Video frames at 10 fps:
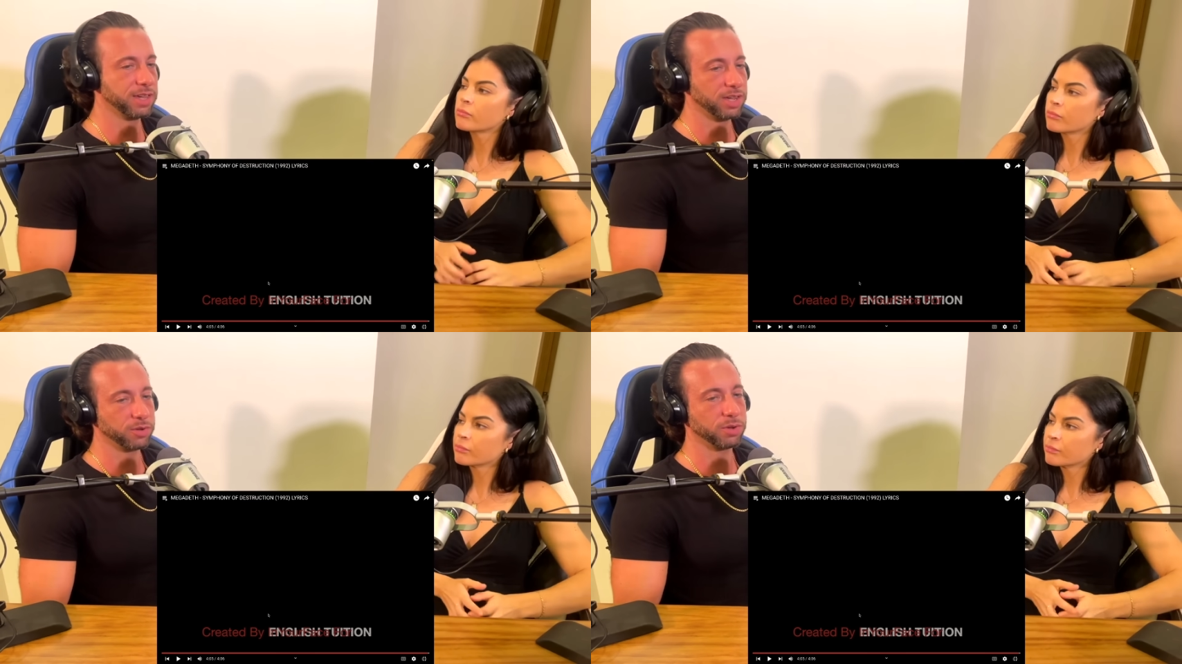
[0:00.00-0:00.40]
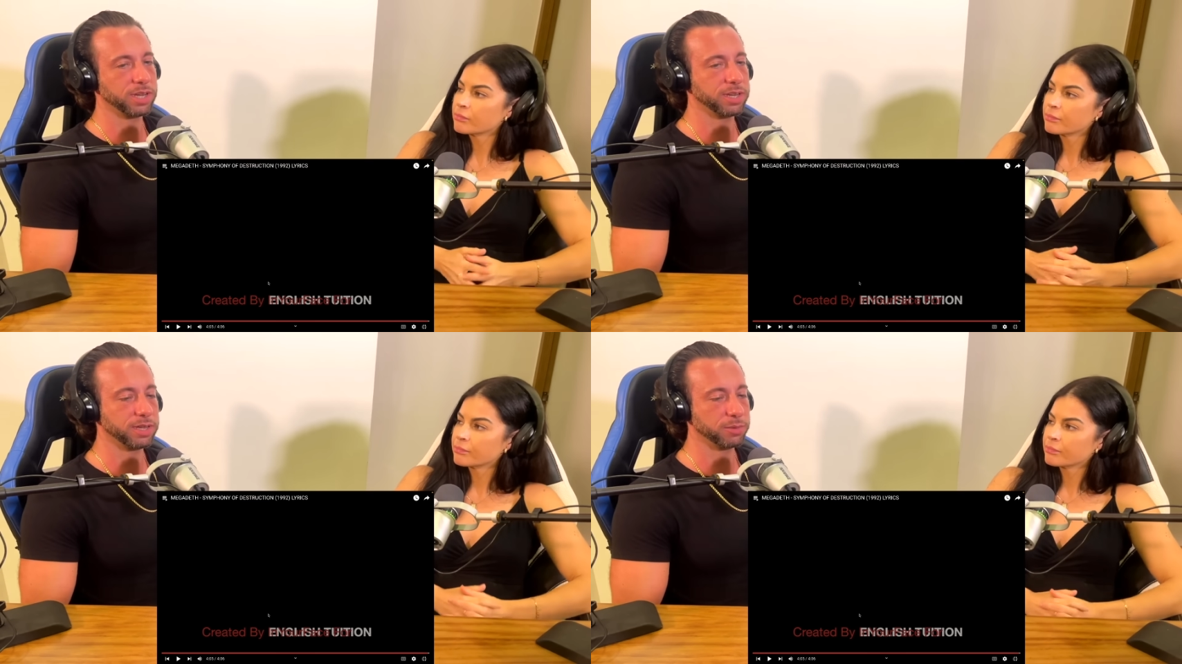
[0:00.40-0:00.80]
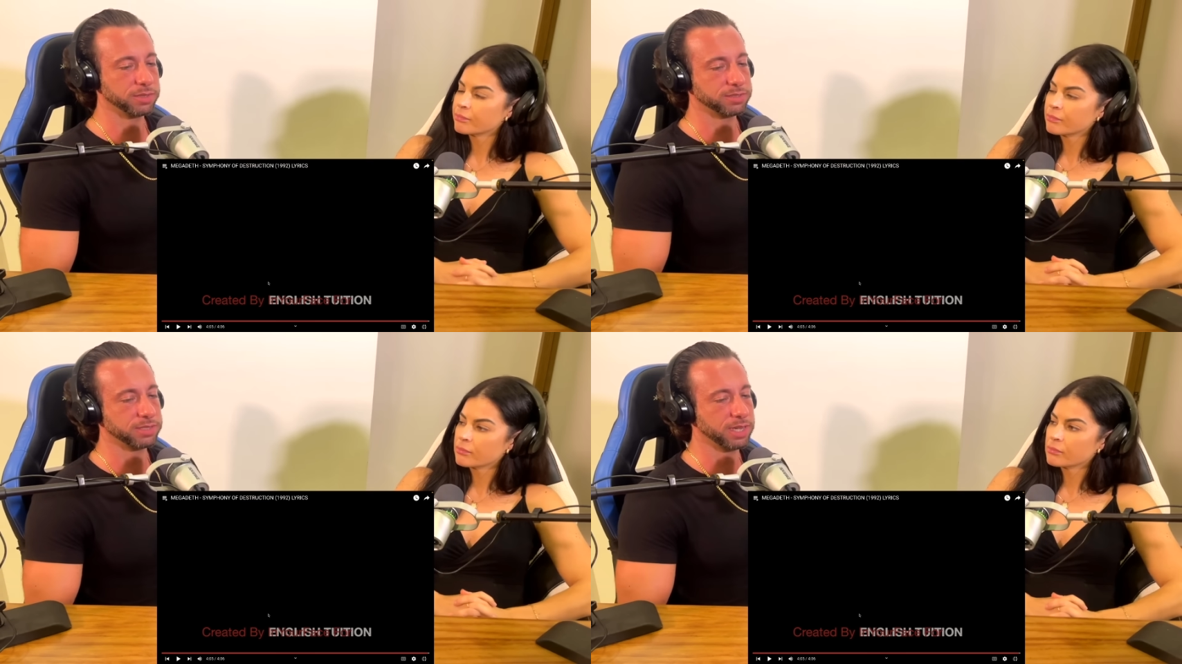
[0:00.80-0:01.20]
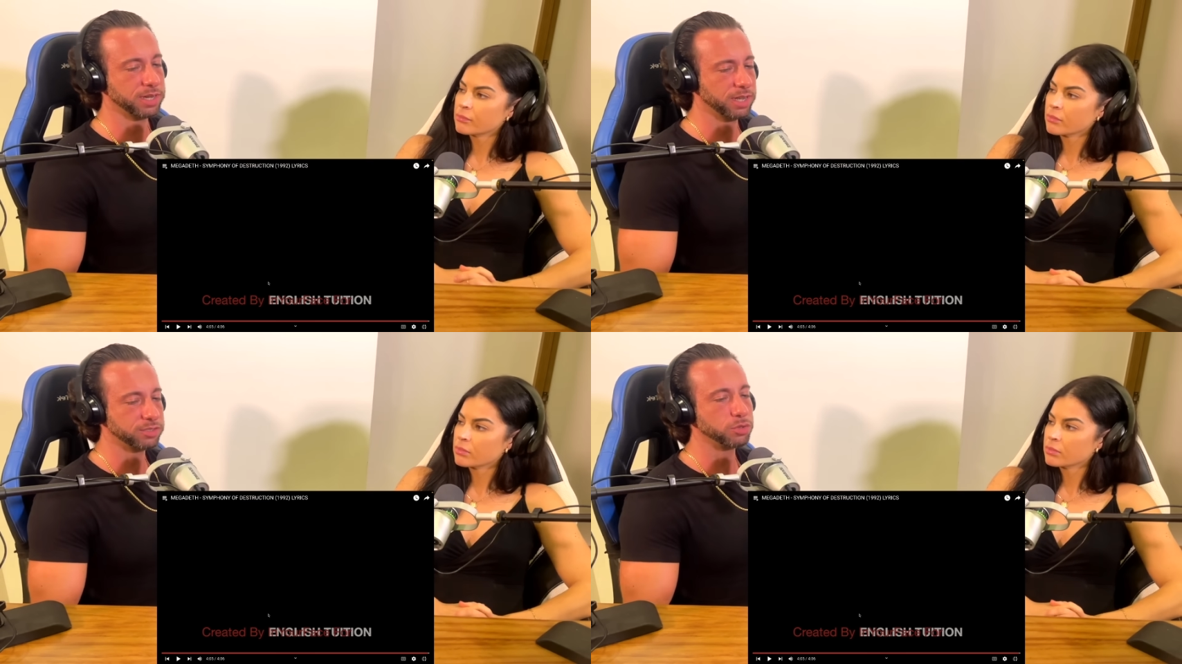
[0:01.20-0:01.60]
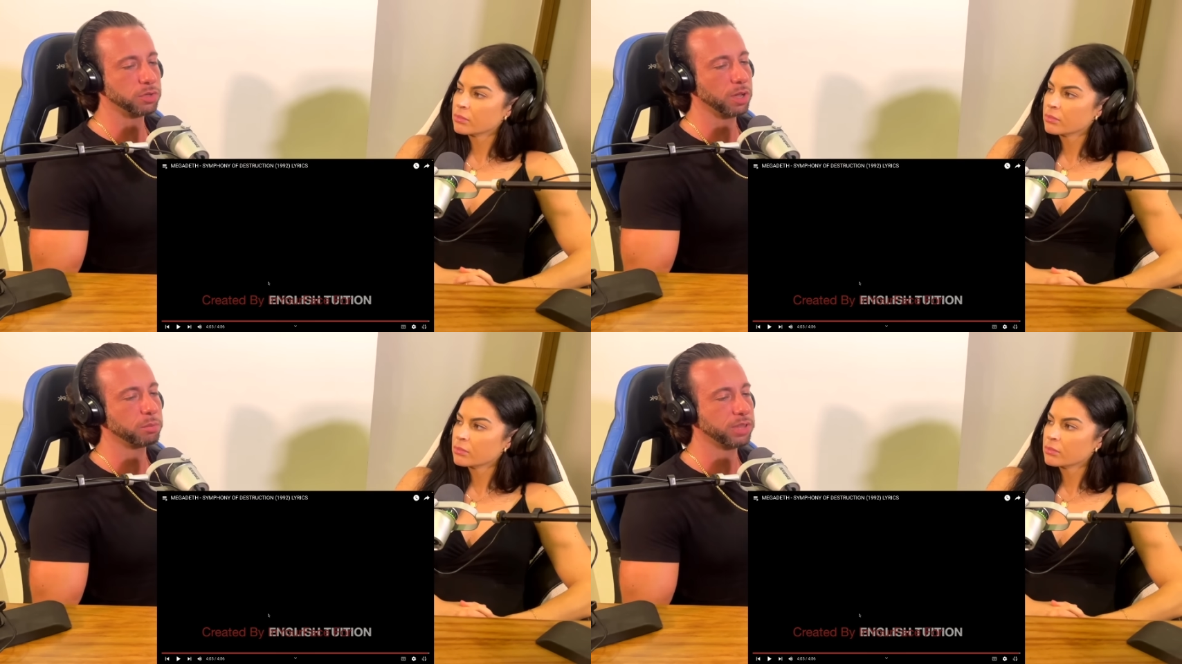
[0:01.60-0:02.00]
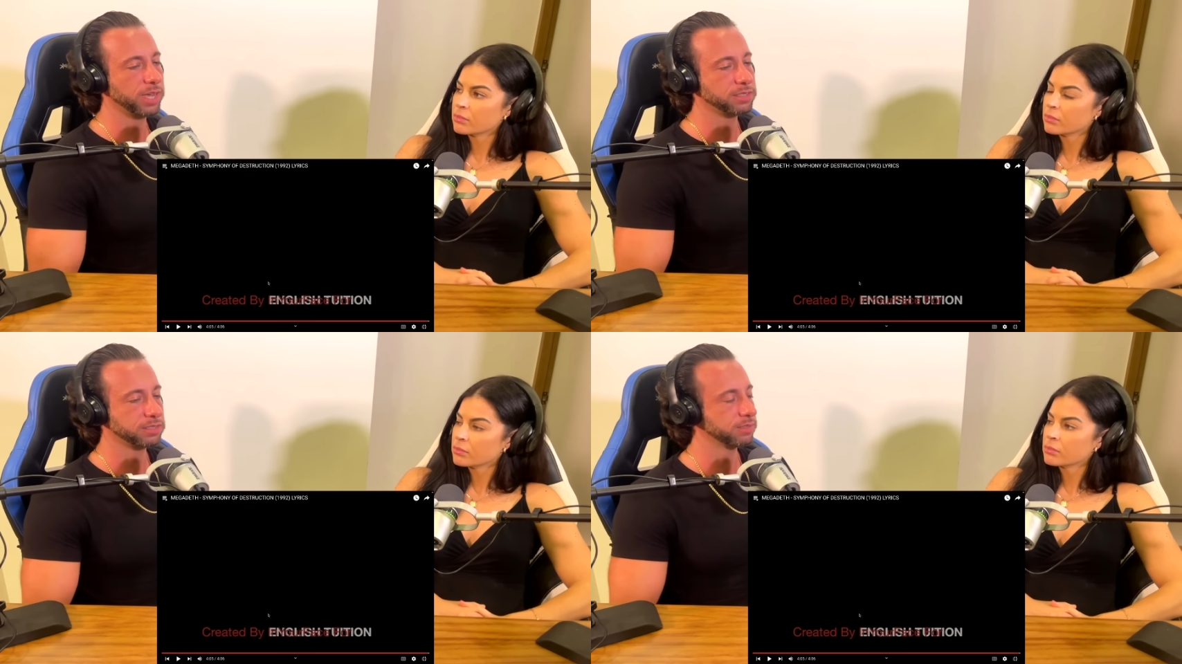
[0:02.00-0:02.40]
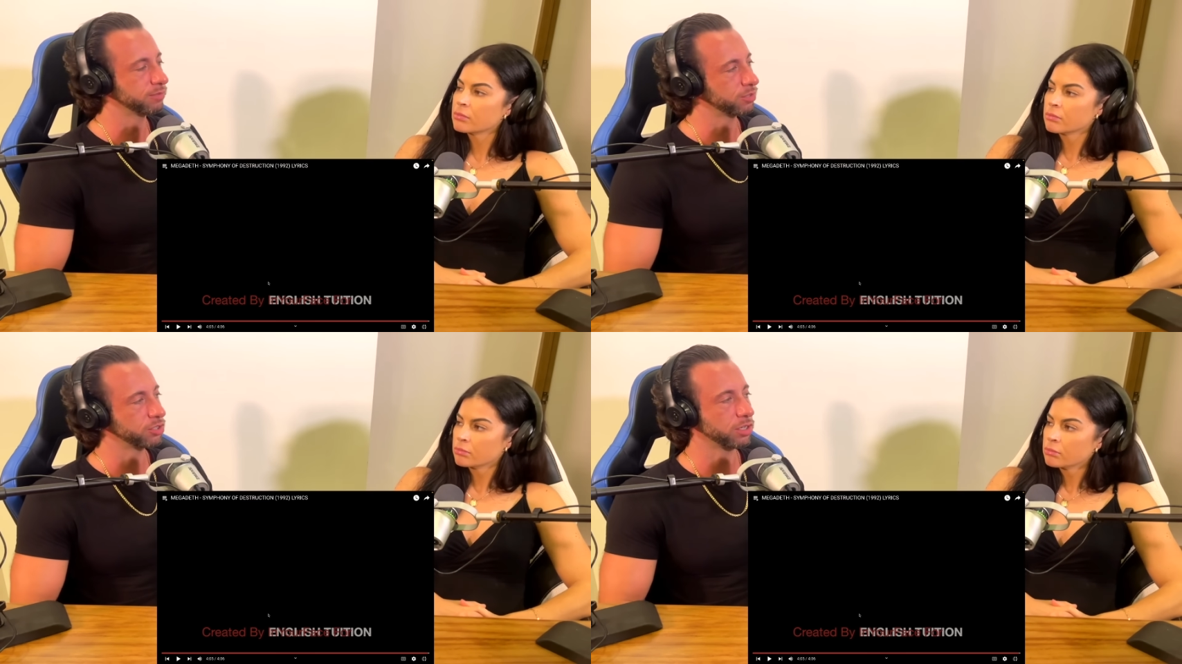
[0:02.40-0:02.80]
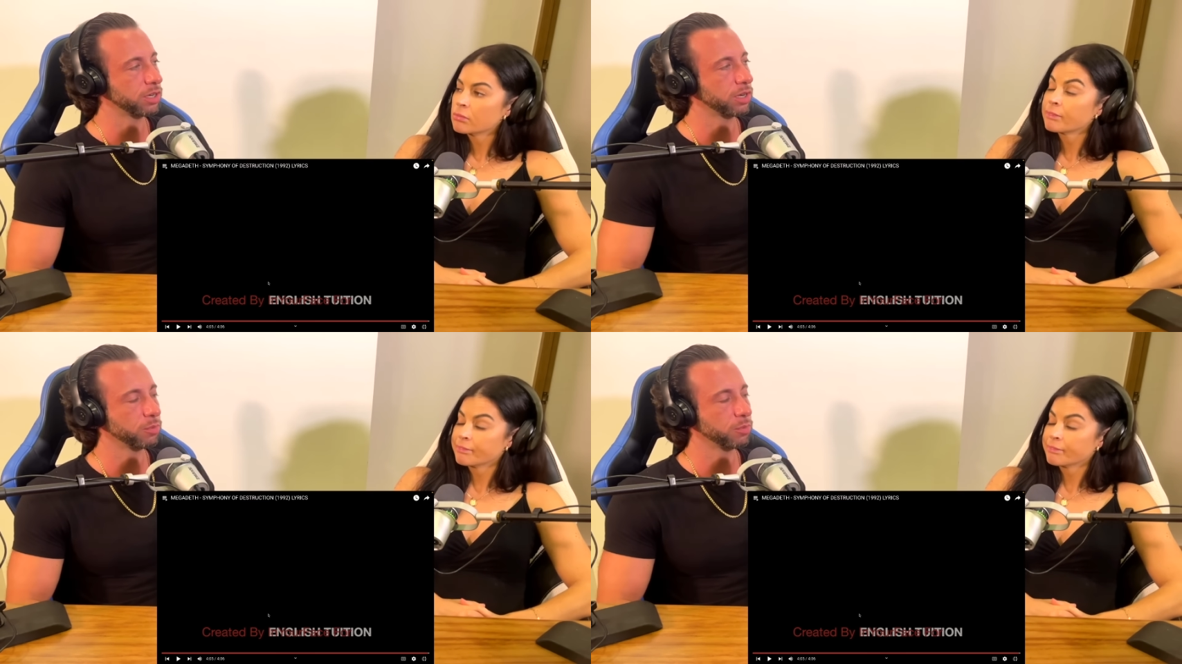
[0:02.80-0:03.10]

Speaker 1: Yeah, agreed. It was uh, not too complex for sure.